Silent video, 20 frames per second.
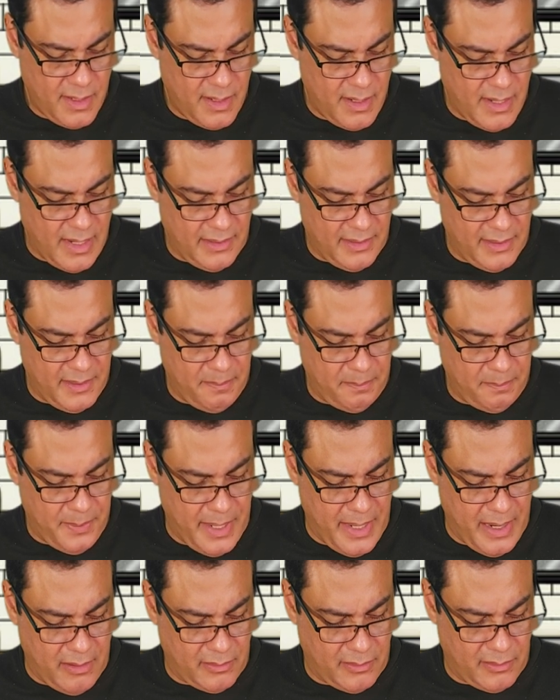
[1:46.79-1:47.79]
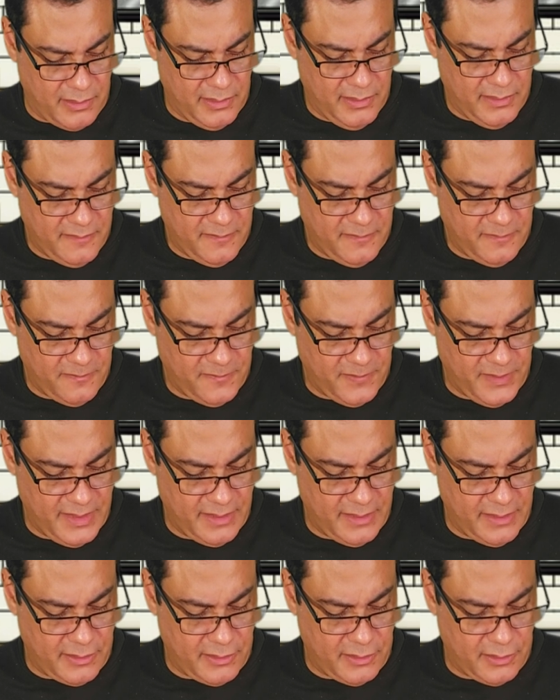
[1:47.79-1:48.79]
garlic powder,
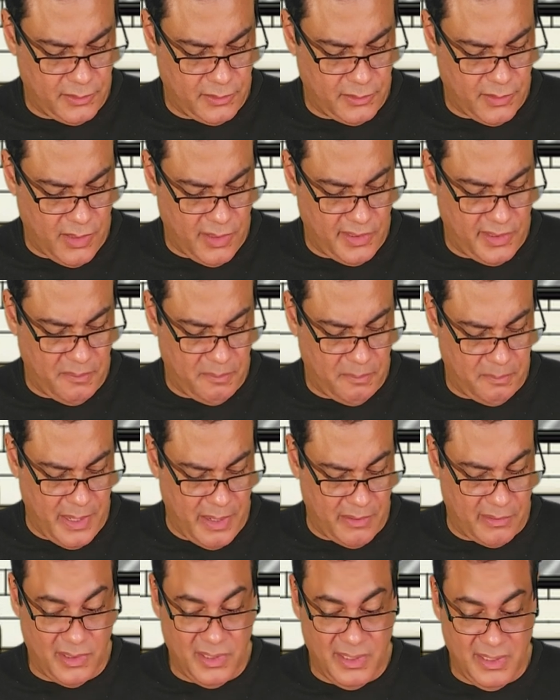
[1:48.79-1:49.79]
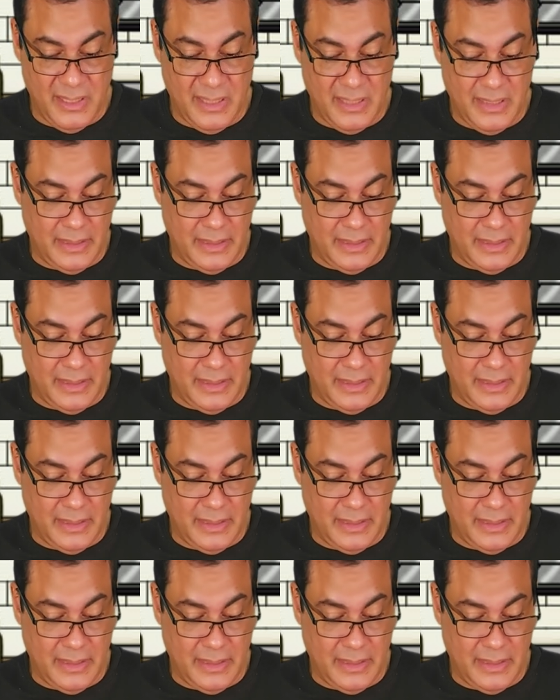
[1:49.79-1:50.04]
vinegar, onion powder.